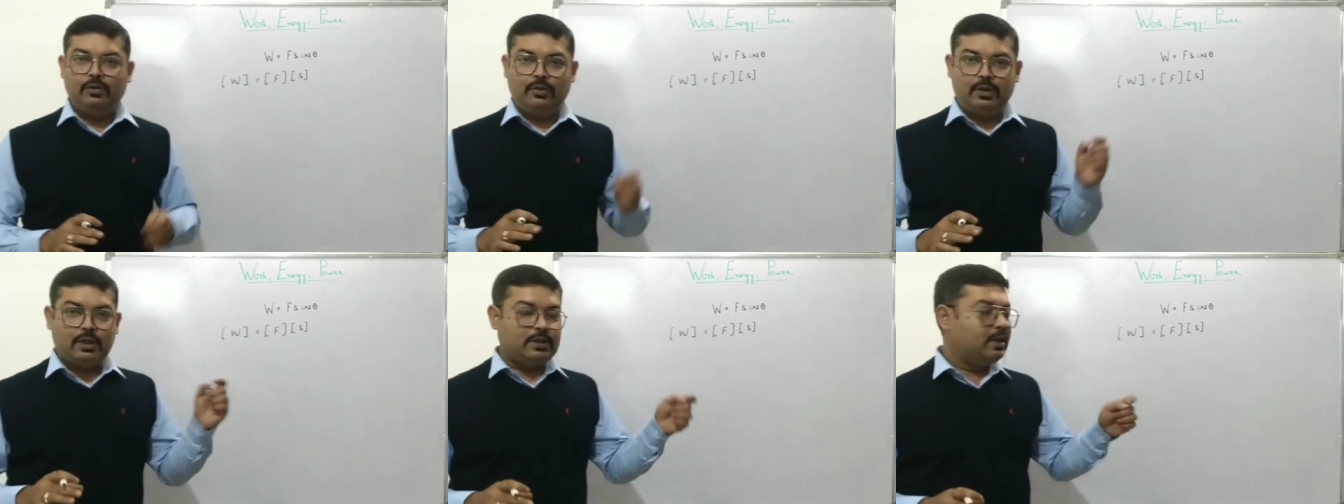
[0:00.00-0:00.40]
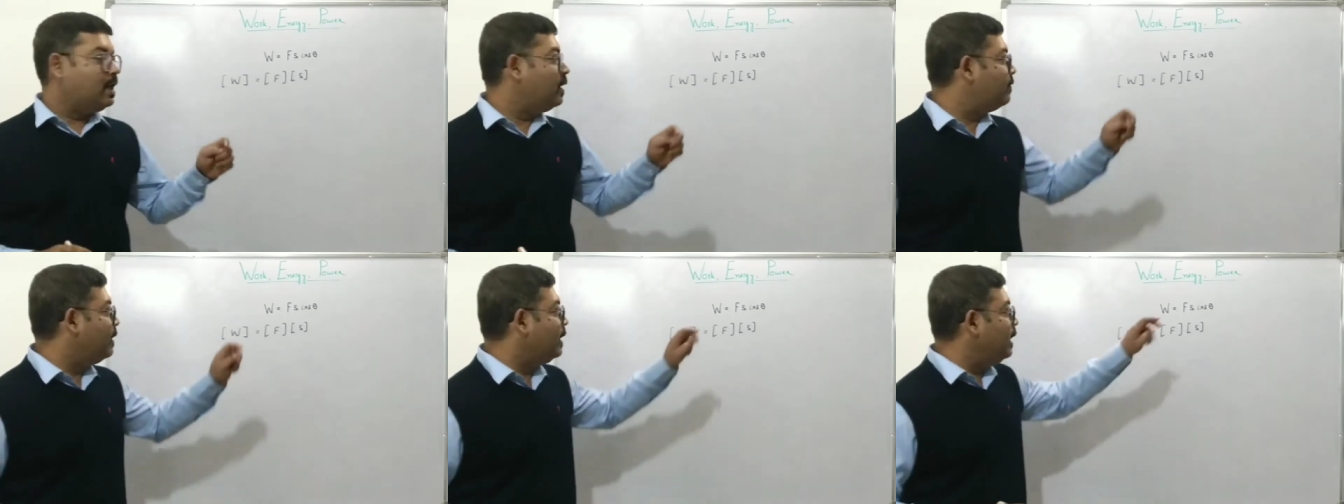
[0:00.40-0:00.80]
doesn't
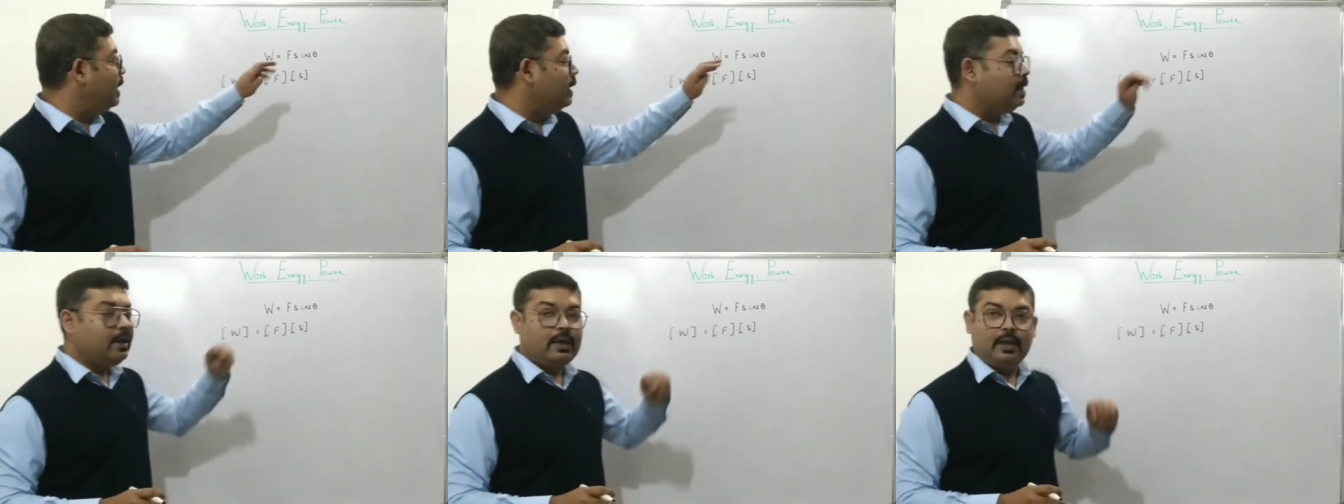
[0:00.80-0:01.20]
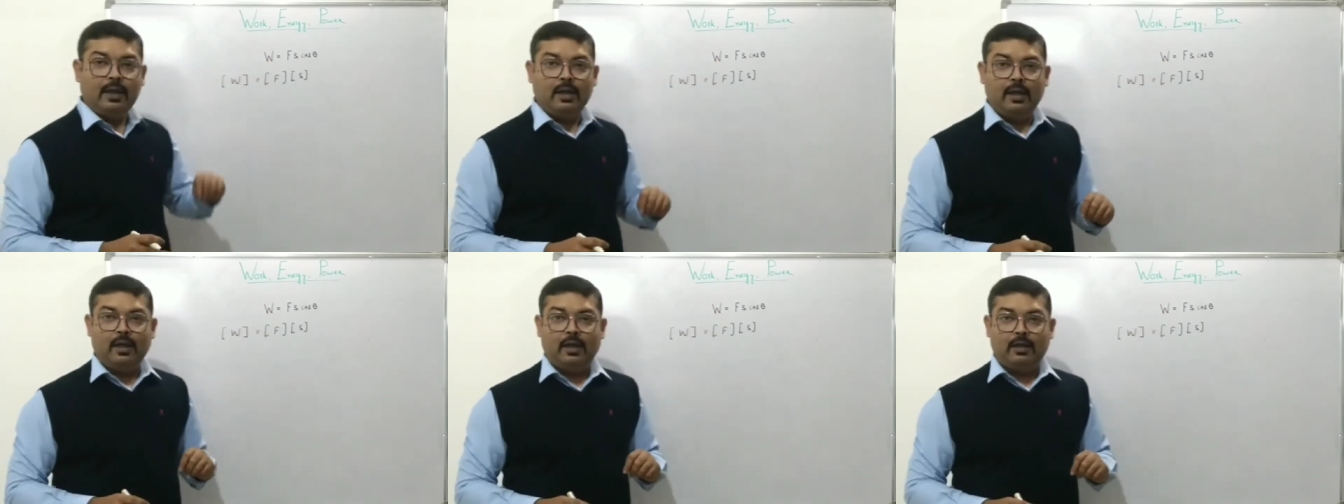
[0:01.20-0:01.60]
have any
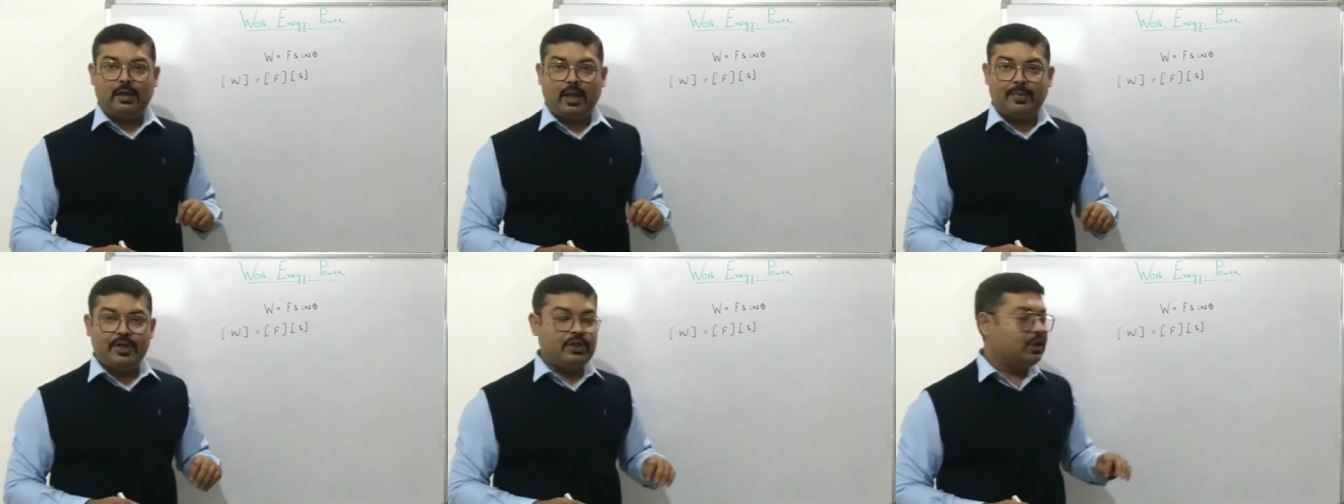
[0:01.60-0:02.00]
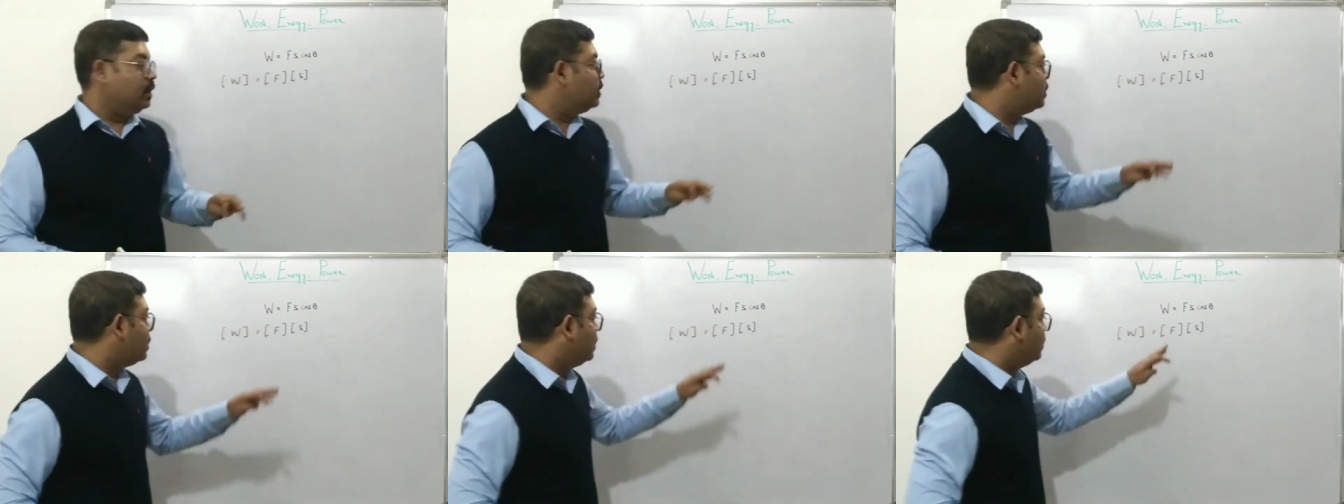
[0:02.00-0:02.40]

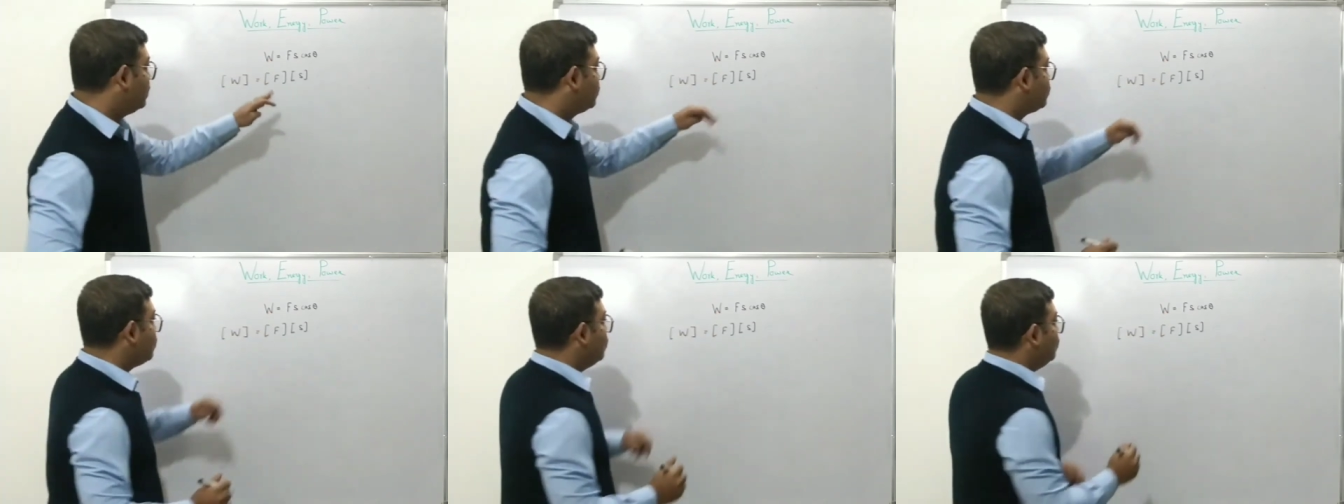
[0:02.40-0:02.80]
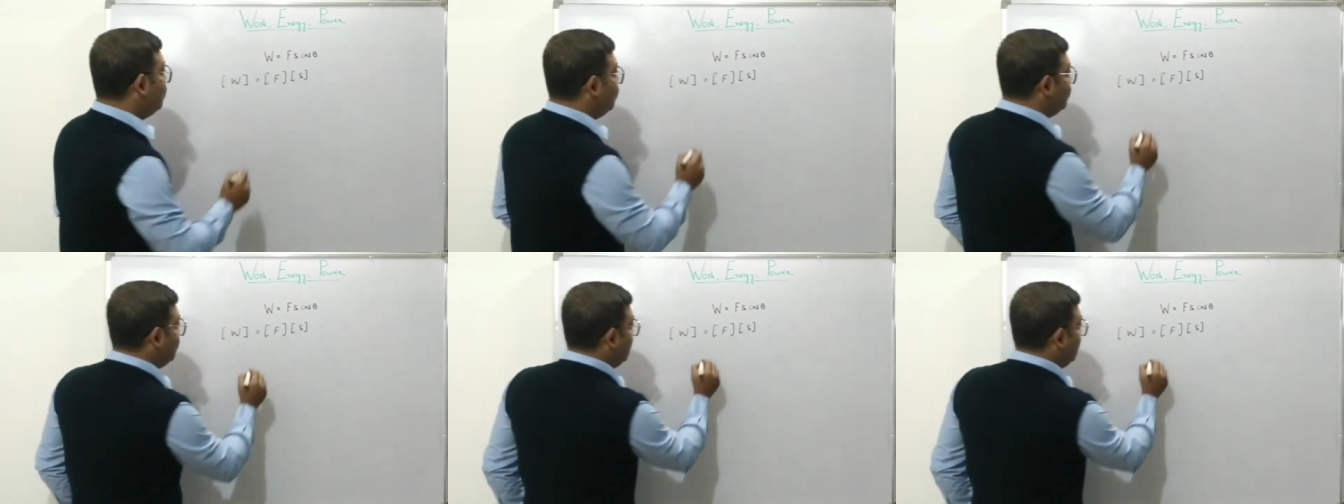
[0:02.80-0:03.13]
dimensions. So